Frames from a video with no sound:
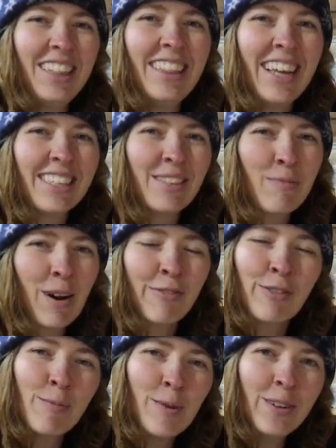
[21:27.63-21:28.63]
less
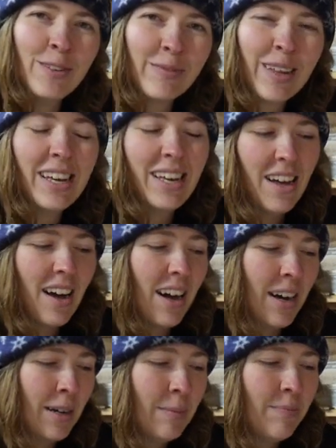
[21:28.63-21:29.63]
preferable.
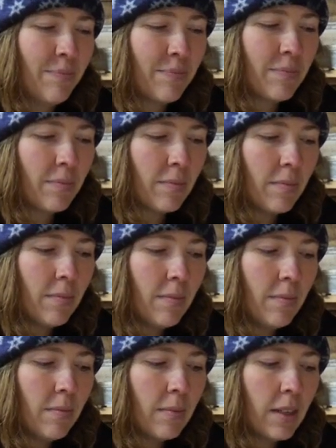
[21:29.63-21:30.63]
Um,
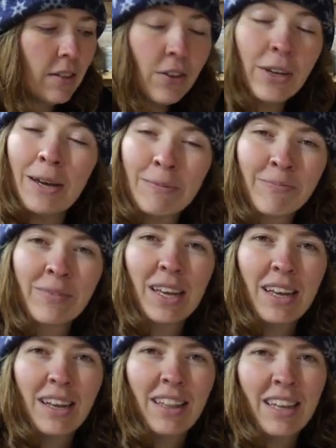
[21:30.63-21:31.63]
so yeah,
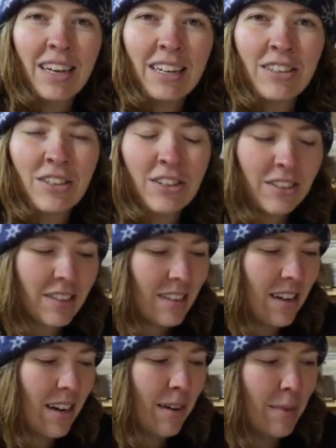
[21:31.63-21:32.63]
that answers
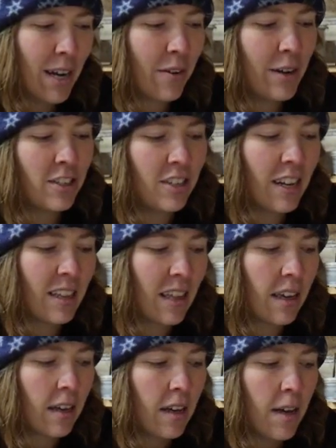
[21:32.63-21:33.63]
um, that question, I
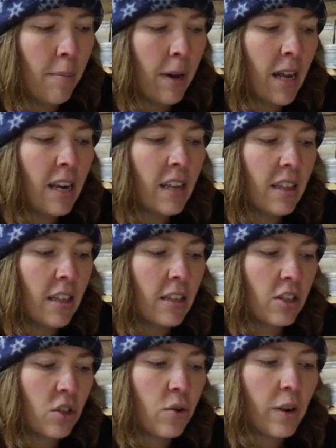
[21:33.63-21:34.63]
think. But anything
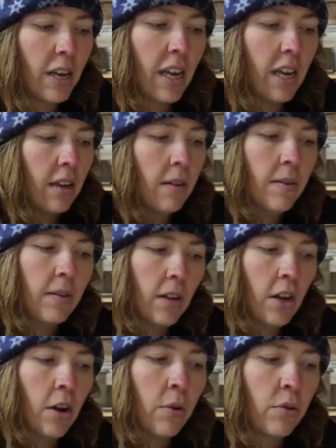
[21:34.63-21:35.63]
that's 3D,
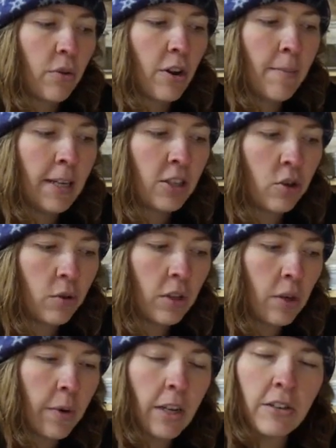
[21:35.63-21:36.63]
you know, three-dimensional,
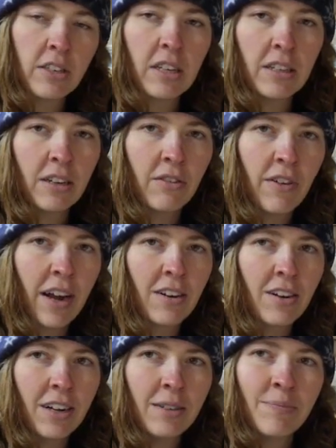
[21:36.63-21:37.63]
you want to use the
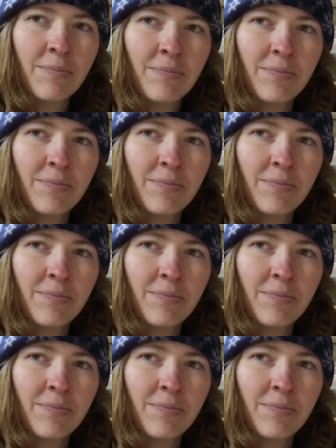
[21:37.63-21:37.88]
Klyr-Fire on.